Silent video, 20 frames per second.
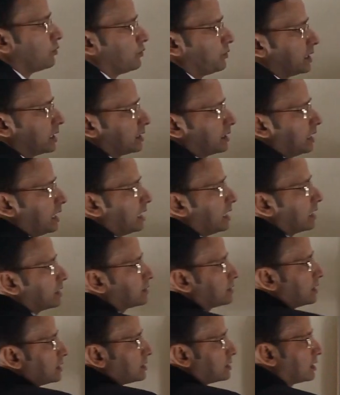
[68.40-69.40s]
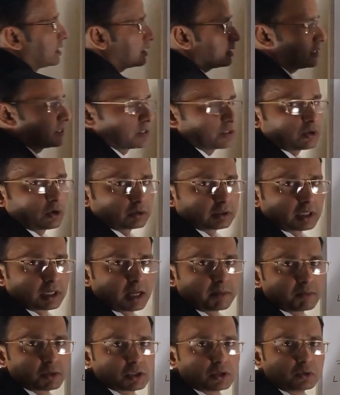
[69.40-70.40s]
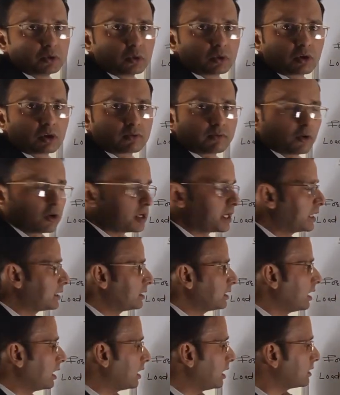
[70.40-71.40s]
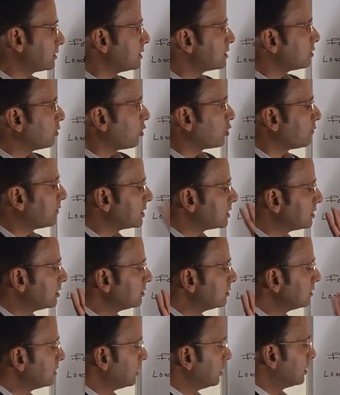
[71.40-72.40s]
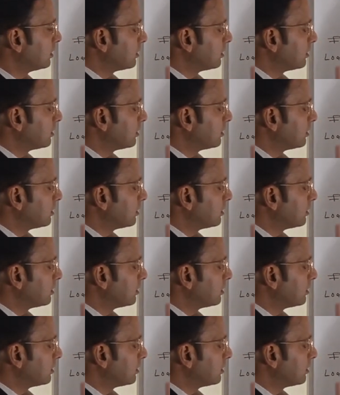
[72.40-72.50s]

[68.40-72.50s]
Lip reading: where Lx is the shorter dimension. Do not forget, Lx is always the